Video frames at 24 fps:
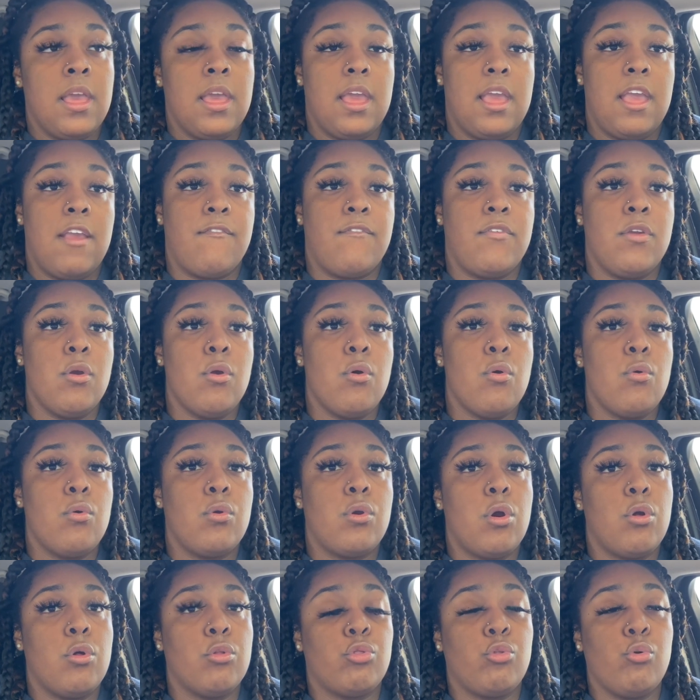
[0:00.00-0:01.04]
If you don't
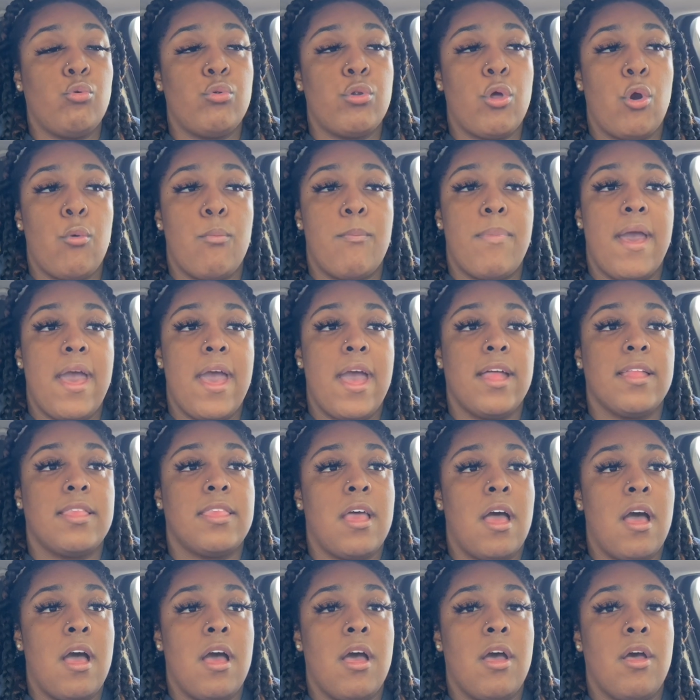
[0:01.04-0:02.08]
go through no bad
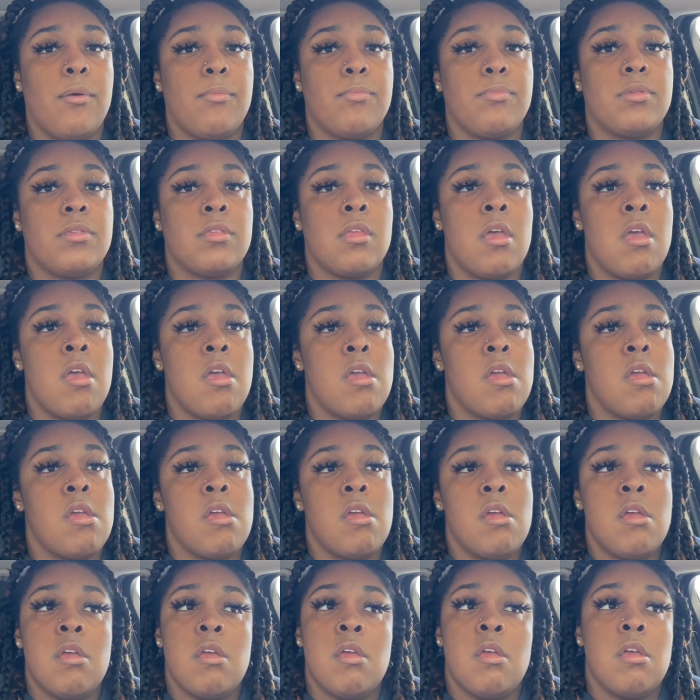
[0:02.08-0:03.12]
times,
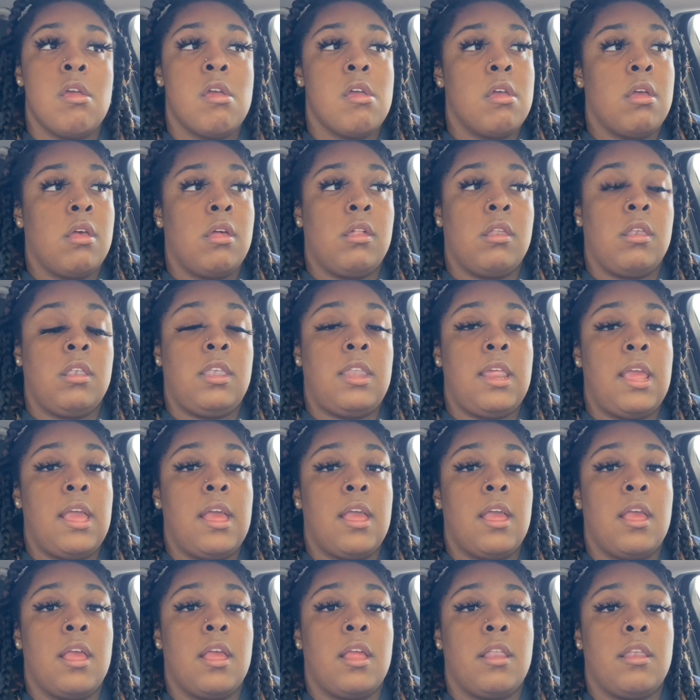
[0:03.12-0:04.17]

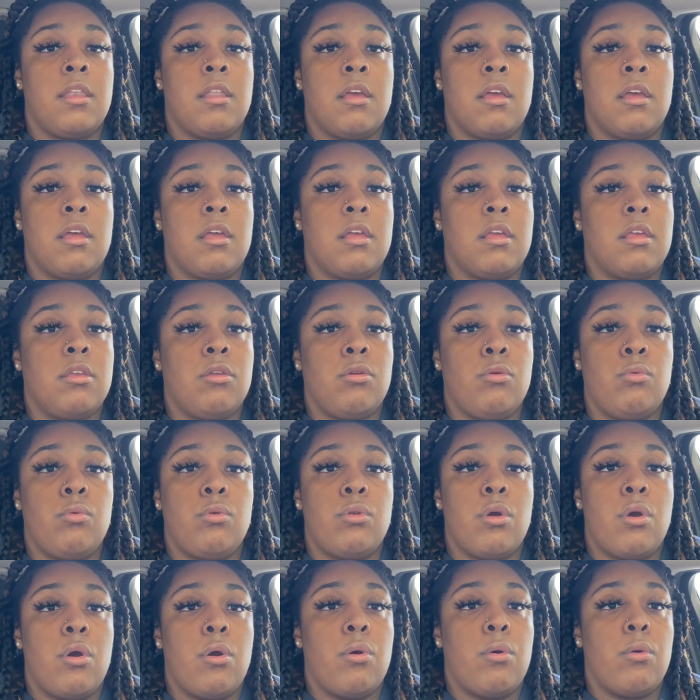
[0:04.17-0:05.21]
then, you
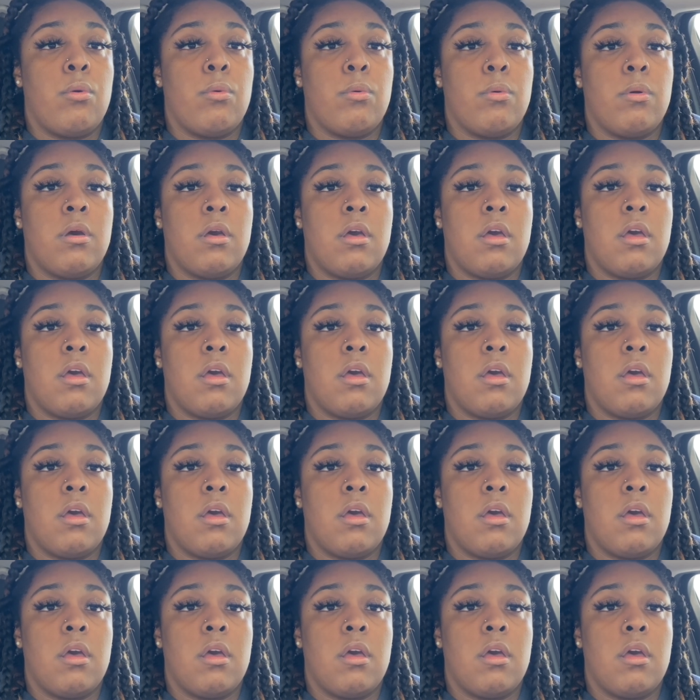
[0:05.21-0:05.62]
know,